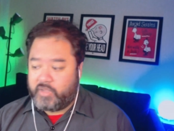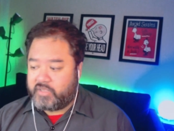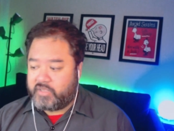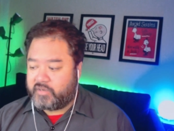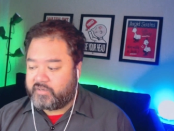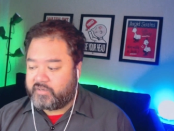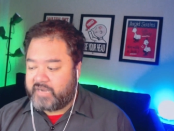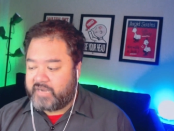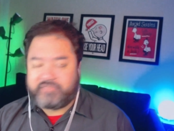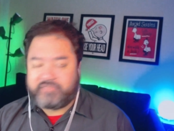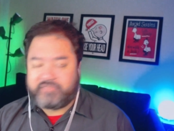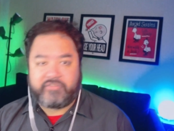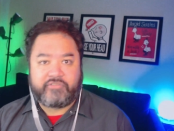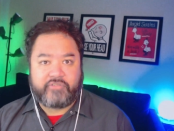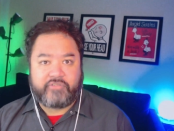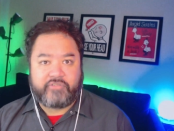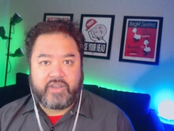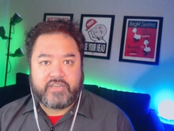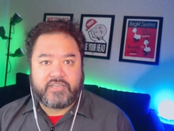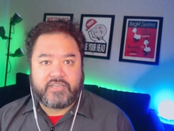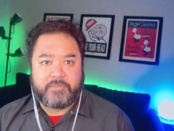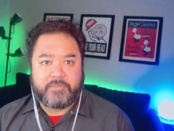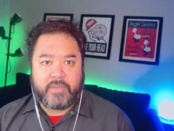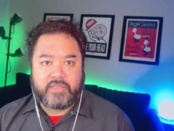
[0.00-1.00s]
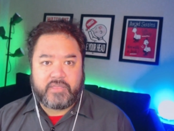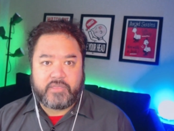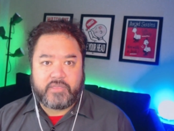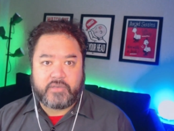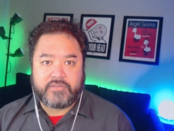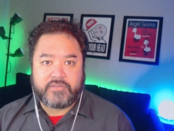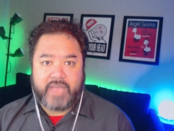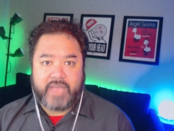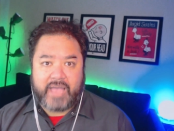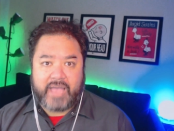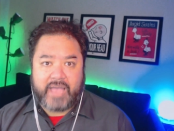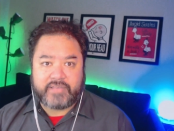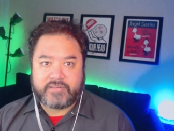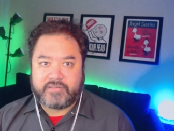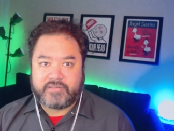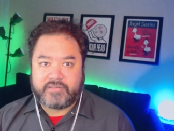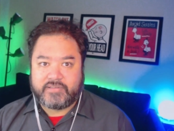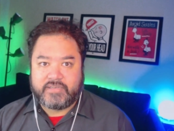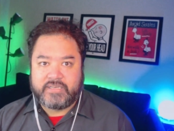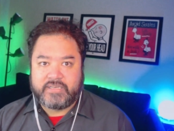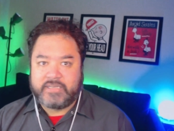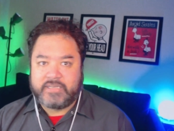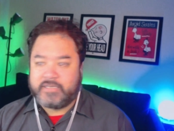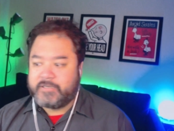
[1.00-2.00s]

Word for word: You're kind of afraid to make those asks.